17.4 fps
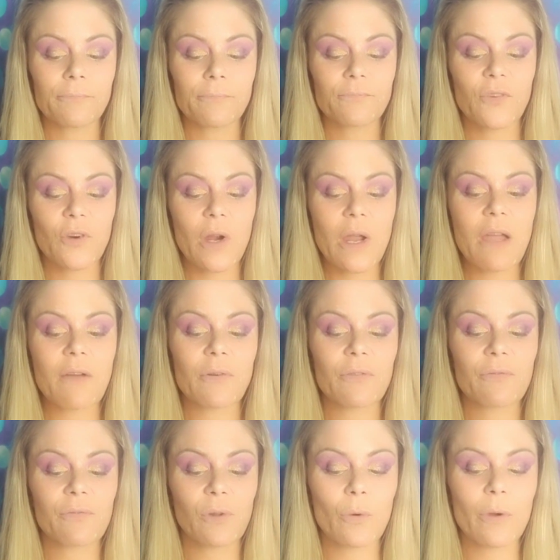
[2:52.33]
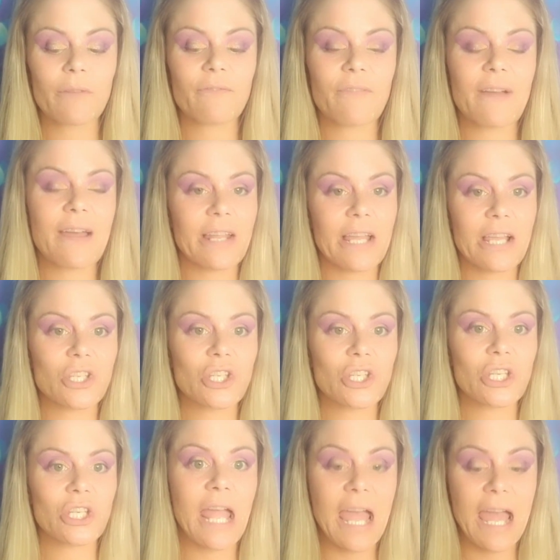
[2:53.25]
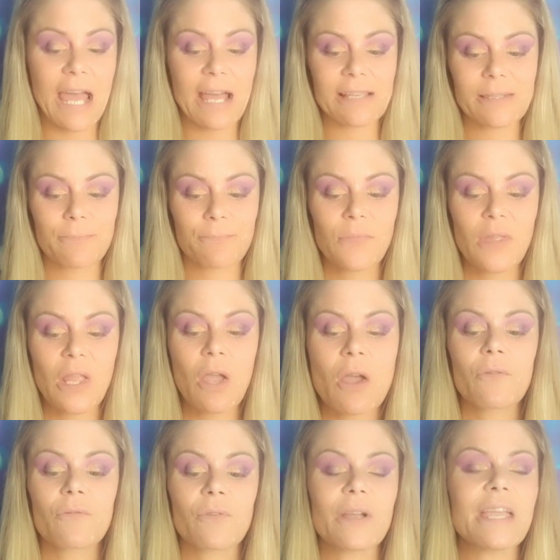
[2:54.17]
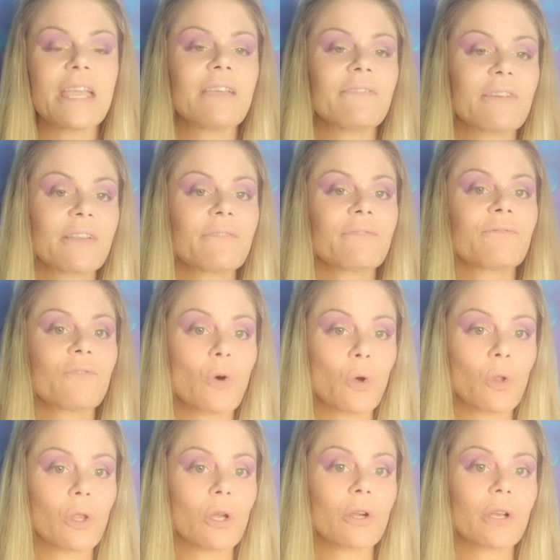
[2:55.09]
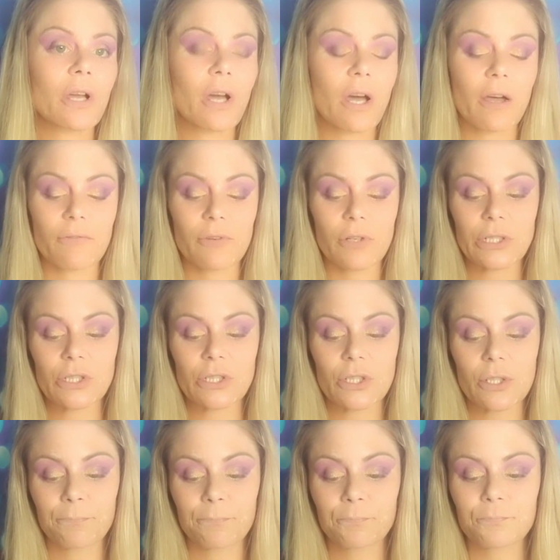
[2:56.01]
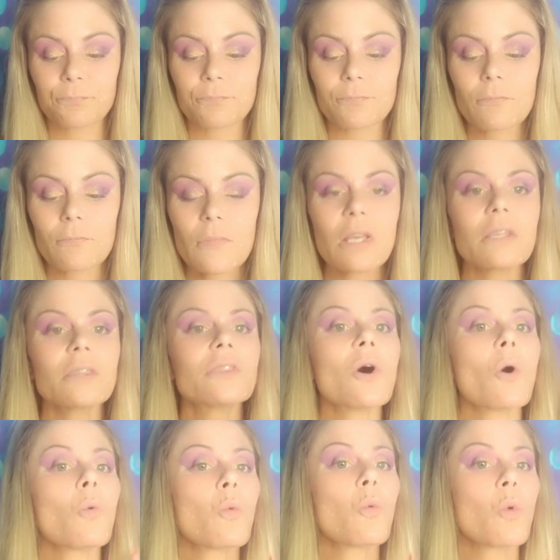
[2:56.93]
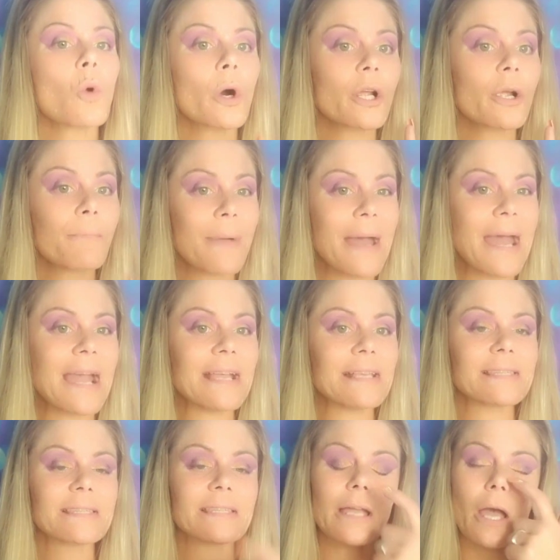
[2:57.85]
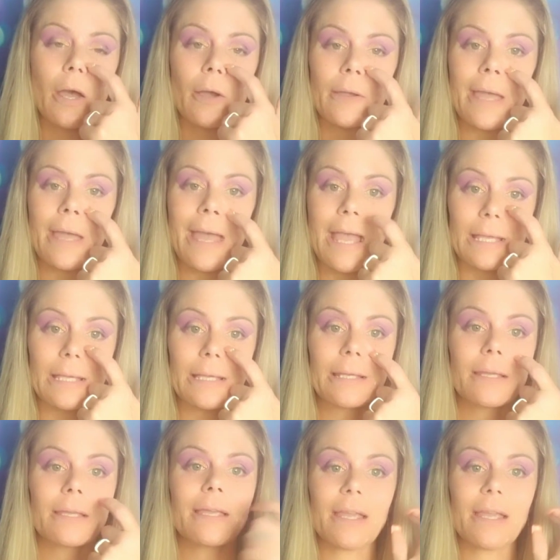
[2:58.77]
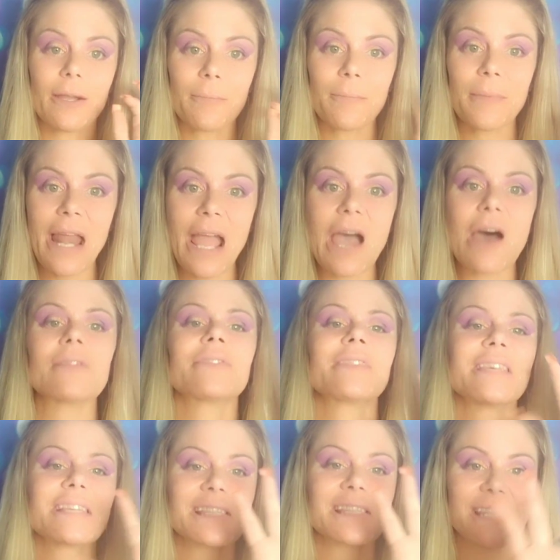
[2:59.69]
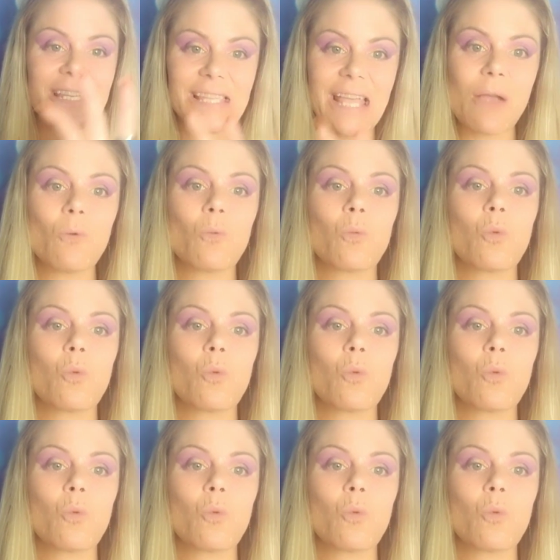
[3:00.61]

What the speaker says: Forever Fluid Foundation has, for even fuller coverage. The water-based, okay, hear me now, this is a